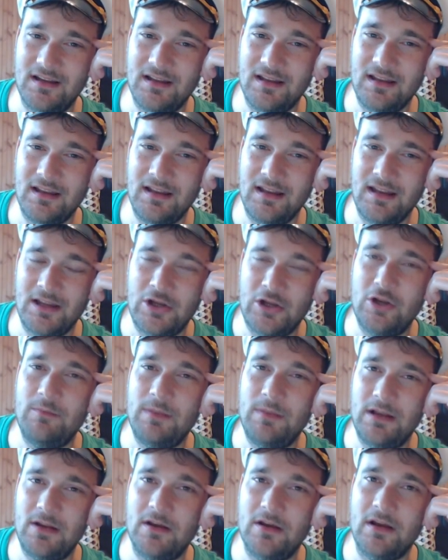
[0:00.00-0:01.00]
It could
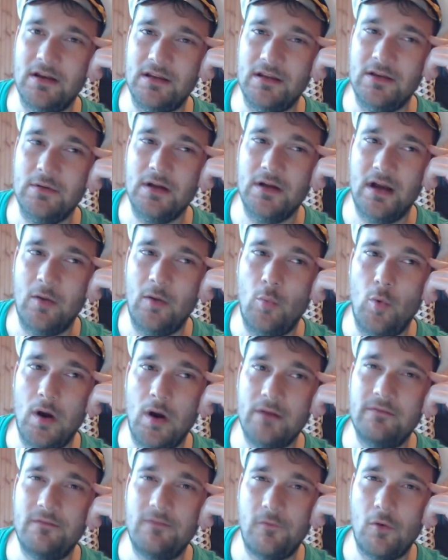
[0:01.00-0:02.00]
be good. A
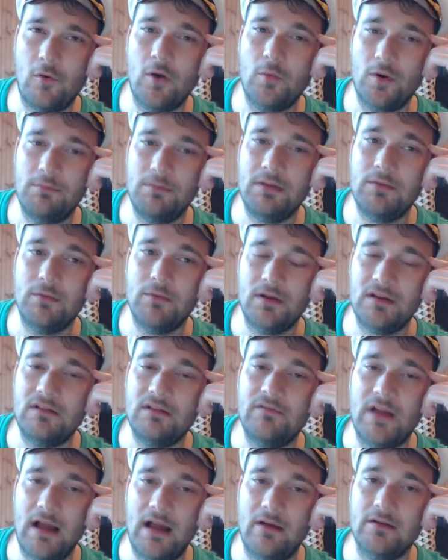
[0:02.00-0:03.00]
1/4 would be really
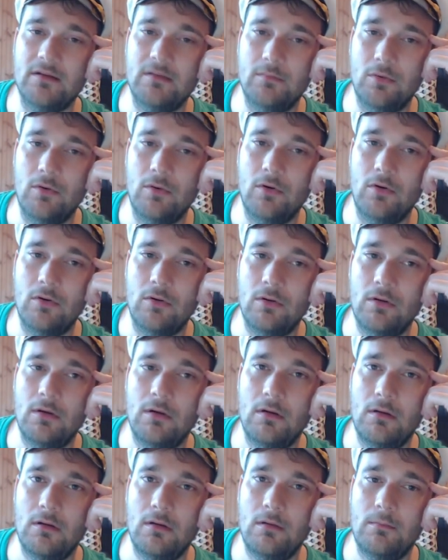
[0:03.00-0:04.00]
valuable
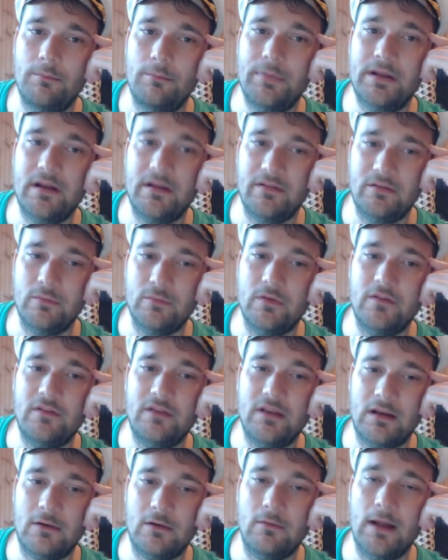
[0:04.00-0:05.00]
because it would
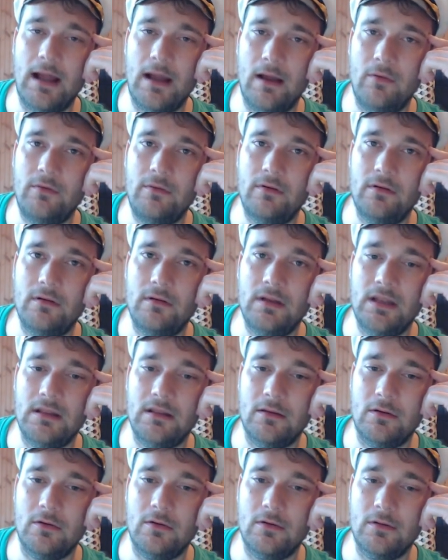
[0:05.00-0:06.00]
stick around in
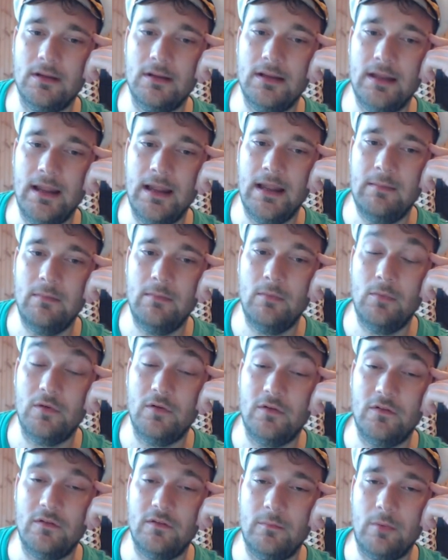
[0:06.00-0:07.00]
the early game, which
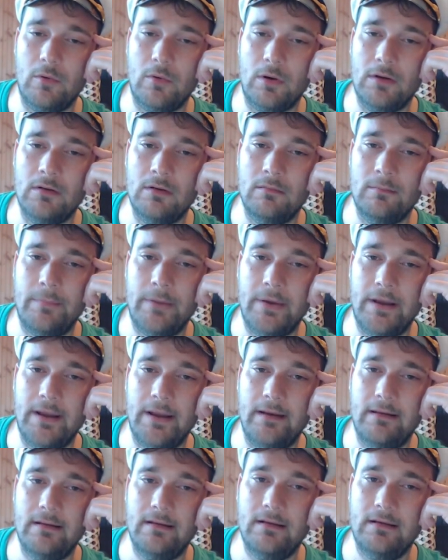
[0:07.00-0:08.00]
is important, but,
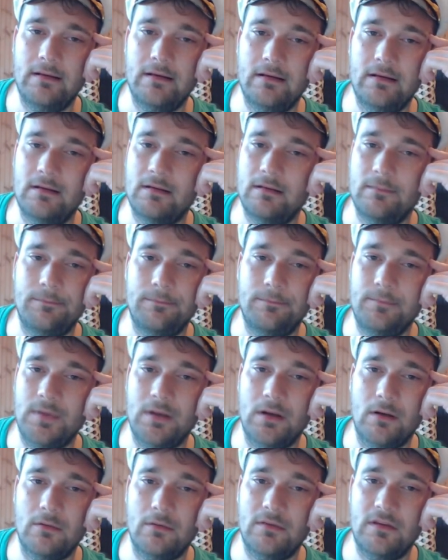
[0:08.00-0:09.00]
you
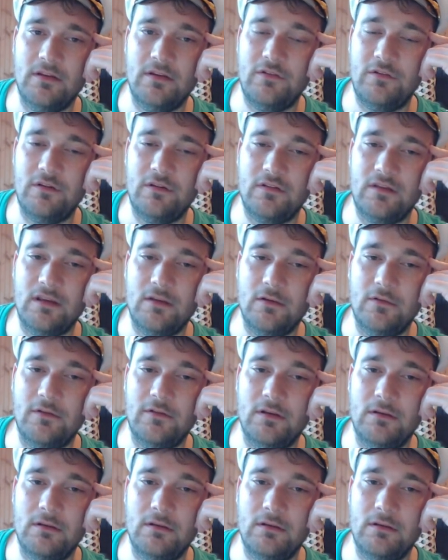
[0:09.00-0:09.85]
know, this just kills it.